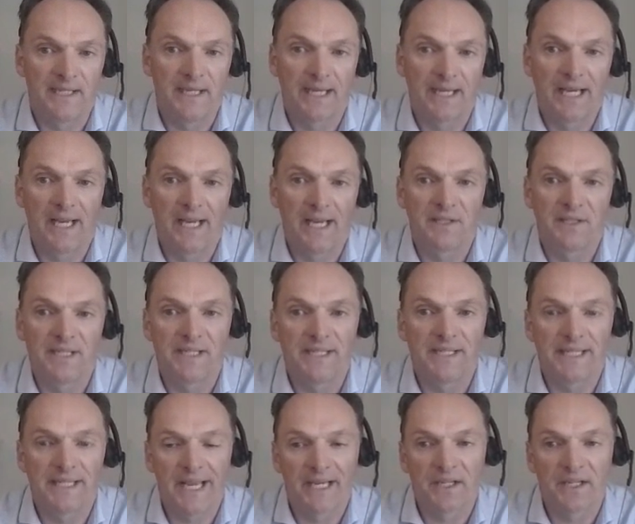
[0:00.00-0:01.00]
Accounting
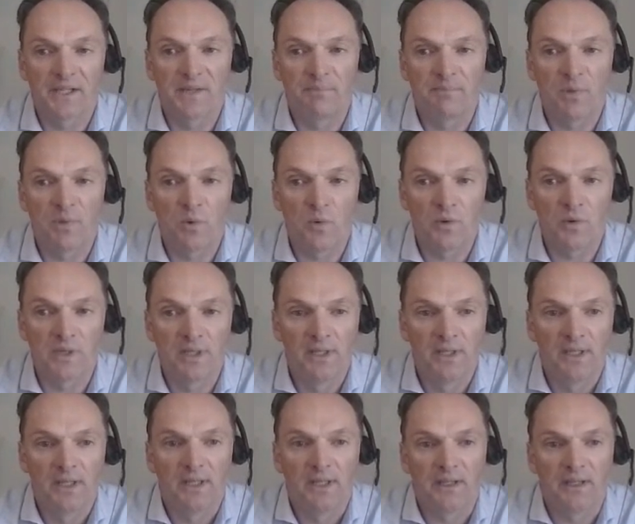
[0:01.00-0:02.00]
Standards Board.
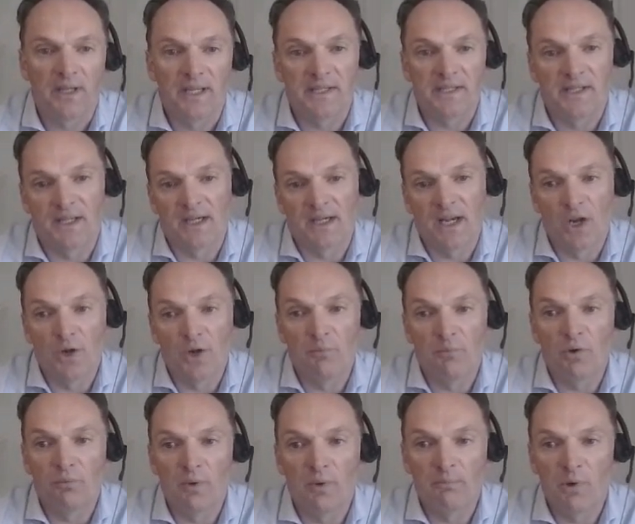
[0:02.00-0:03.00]
there's the
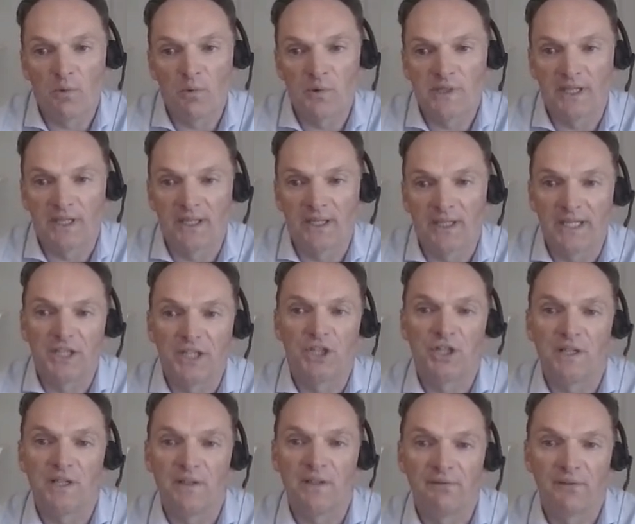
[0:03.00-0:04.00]
Global Reporting
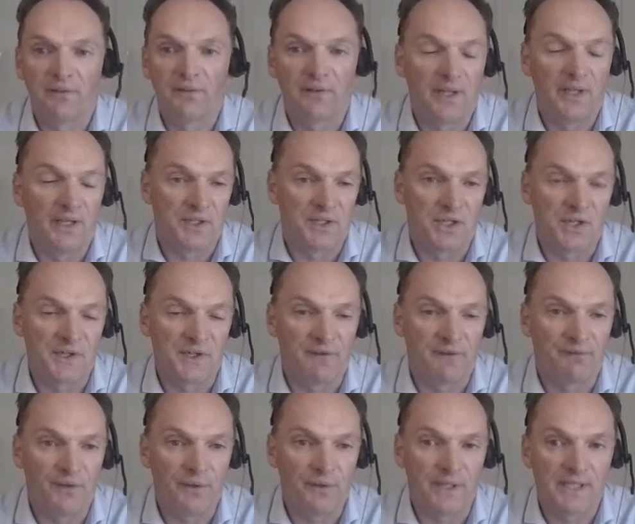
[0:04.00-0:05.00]
Initiative. There's just a
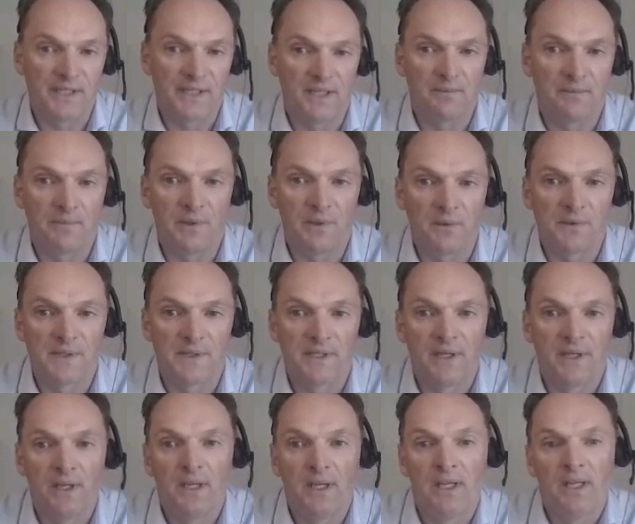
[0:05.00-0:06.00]
few examples.
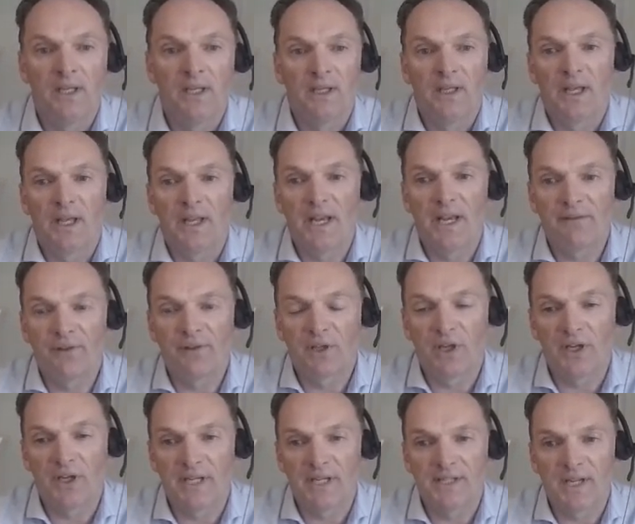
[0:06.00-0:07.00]
Another
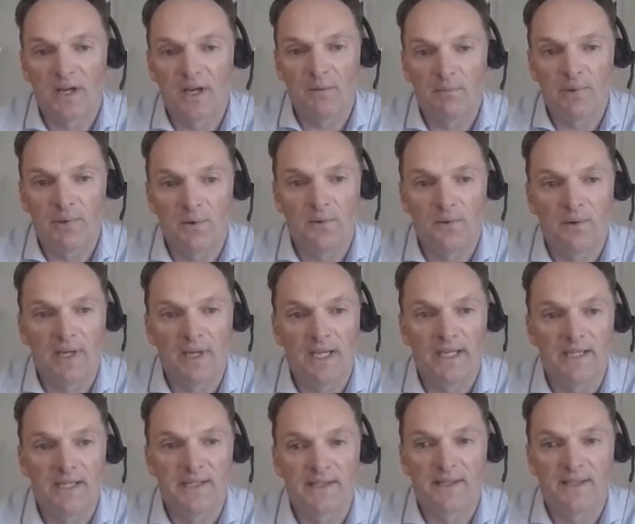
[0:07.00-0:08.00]
good example
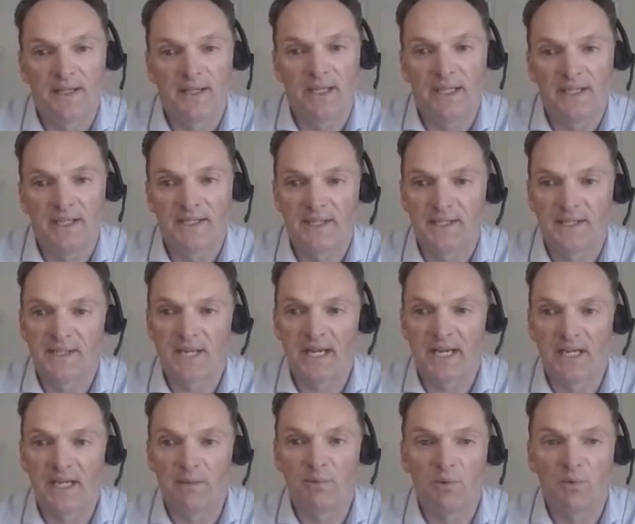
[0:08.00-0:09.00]
is the
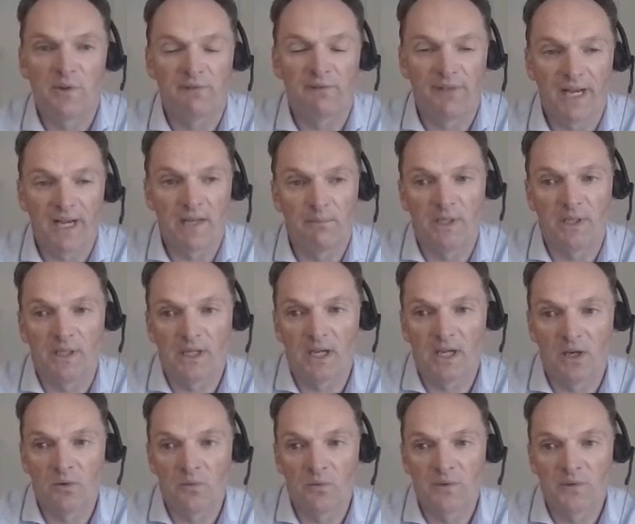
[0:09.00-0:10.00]
Sustainable Development
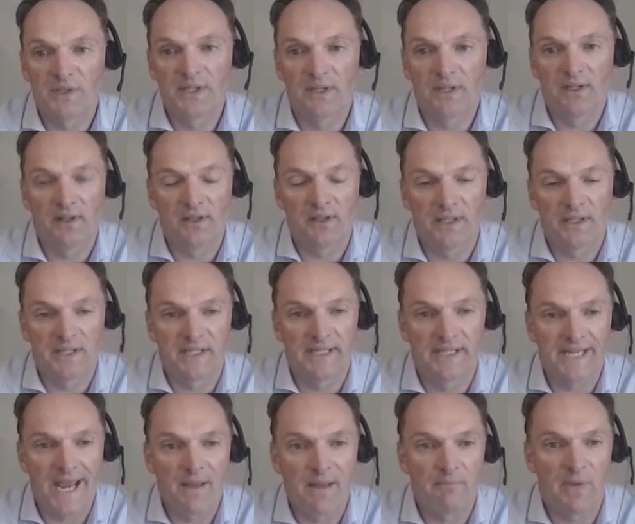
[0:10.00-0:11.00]
Goals that are
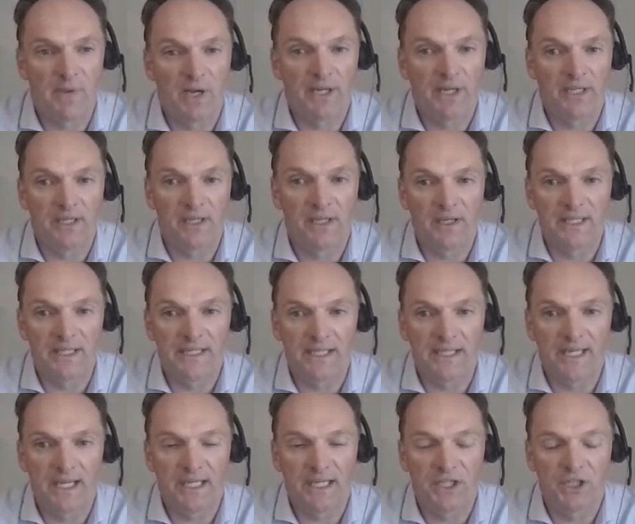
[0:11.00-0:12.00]
set by the
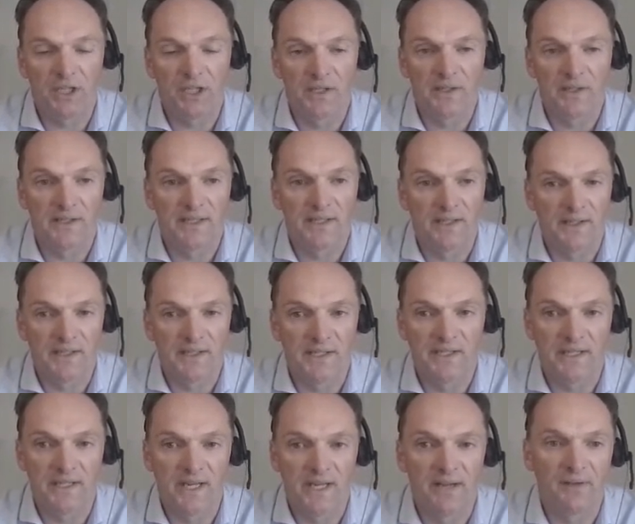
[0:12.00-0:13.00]
United Nations. This
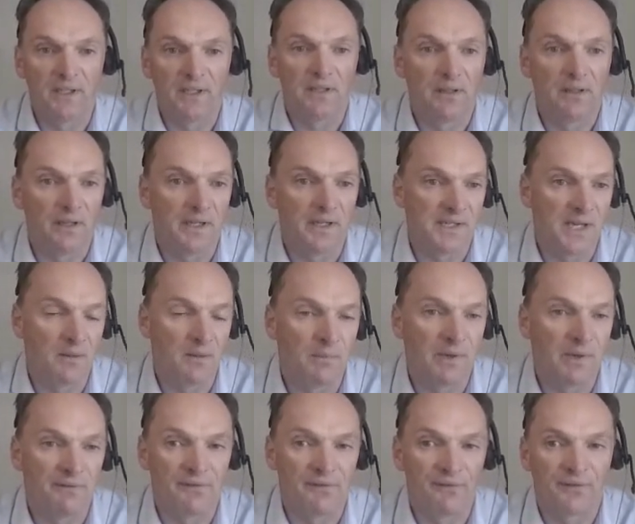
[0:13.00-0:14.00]
is another
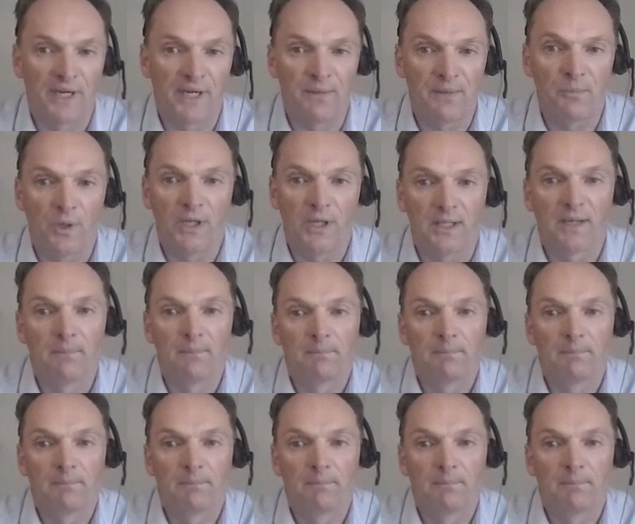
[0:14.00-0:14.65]
example of a framework.